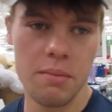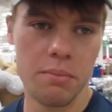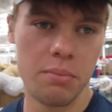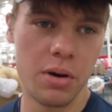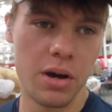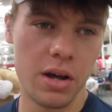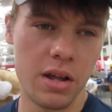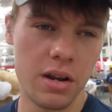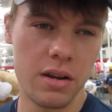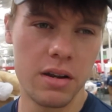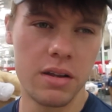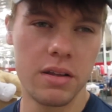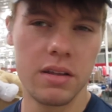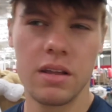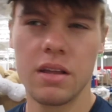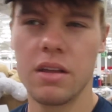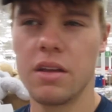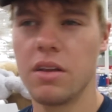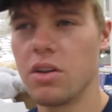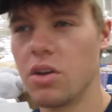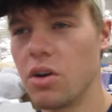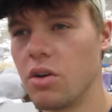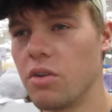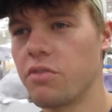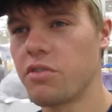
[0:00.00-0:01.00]
but
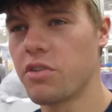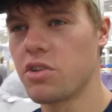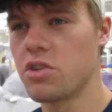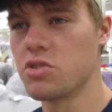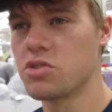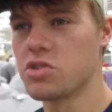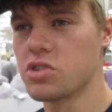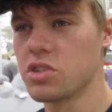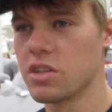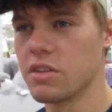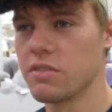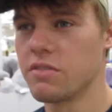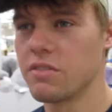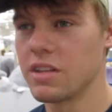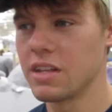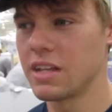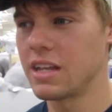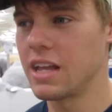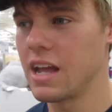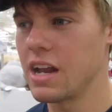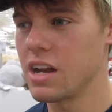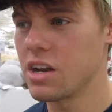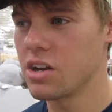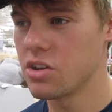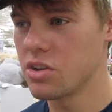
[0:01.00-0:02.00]
you know, if you're used to living in
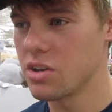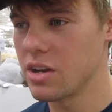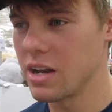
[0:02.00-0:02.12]
Canada,